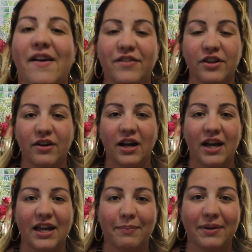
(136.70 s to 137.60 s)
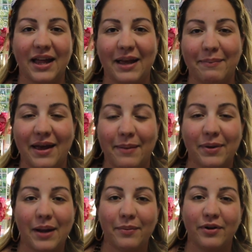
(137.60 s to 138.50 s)
After I apply my
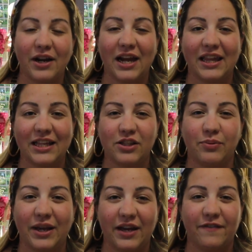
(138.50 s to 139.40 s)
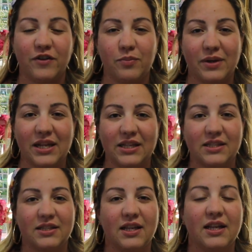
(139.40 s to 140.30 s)
primer, I like to wait a few
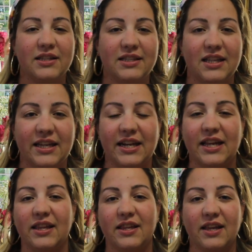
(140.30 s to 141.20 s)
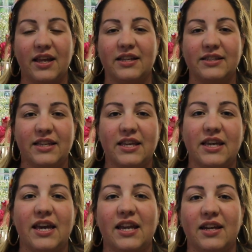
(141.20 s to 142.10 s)
minutes to let it kind of
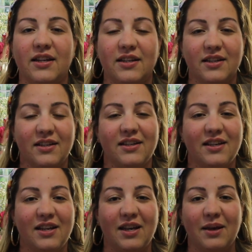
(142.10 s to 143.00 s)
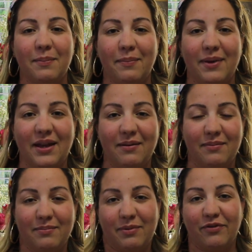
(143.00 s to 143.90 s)
sink in
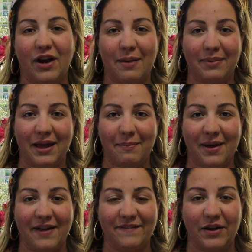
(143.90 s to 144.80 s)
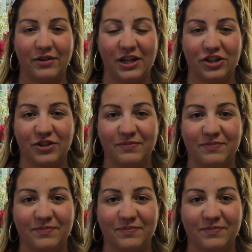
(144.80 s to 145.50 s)
and before I apply my foundation.